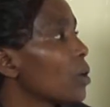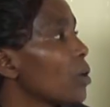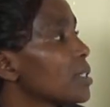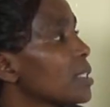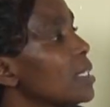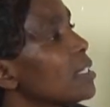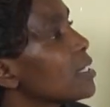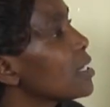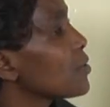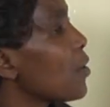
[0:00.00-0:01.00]

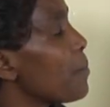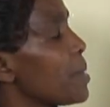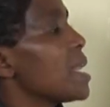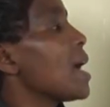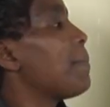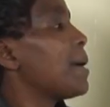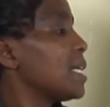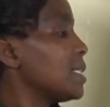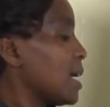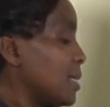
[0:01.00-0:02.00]
consists so many
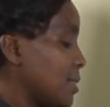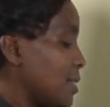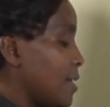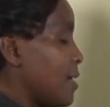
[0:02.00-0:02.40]
apparatus.